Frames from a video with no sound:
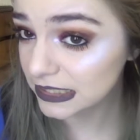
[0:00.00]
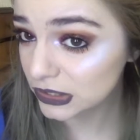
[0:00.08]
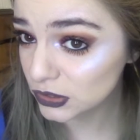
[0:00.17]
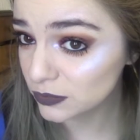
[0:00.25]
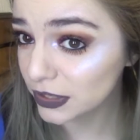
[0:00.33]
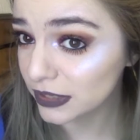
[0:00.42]

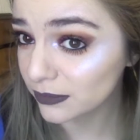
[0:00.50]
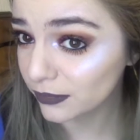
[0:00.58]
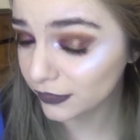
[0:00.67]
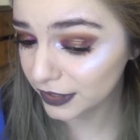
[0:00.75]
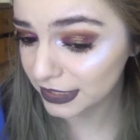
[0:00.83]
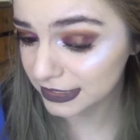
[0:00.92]
super
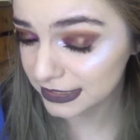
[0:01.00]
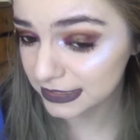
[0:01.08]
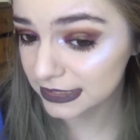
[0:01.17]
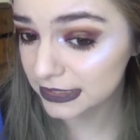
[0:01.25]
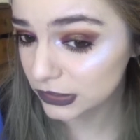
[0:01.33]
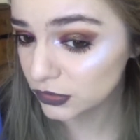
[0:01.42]

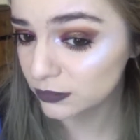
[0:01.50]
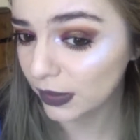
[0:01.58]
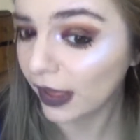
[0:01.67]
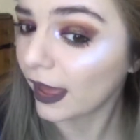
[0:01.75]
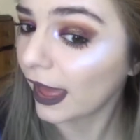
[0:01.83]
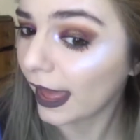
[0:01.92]
impressed,
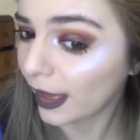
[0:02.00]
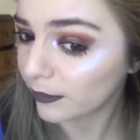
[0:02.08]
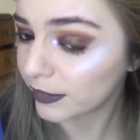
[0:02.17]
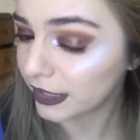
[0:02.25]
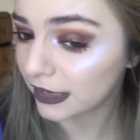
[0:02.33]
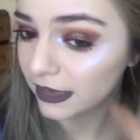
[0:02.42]
super
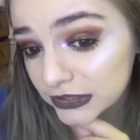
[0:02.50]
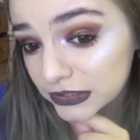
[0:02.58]
happy.